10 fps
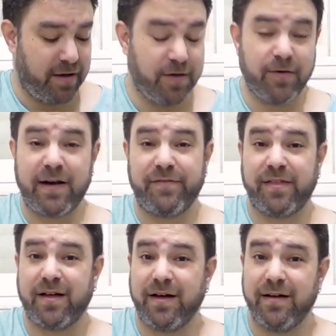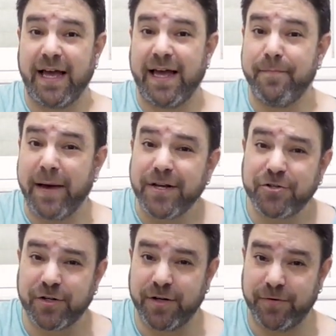You have the A
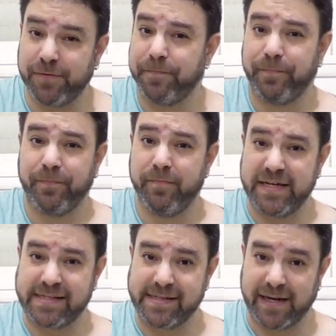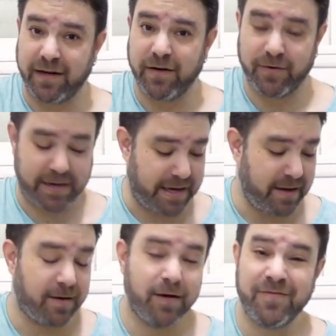major note missing, okay?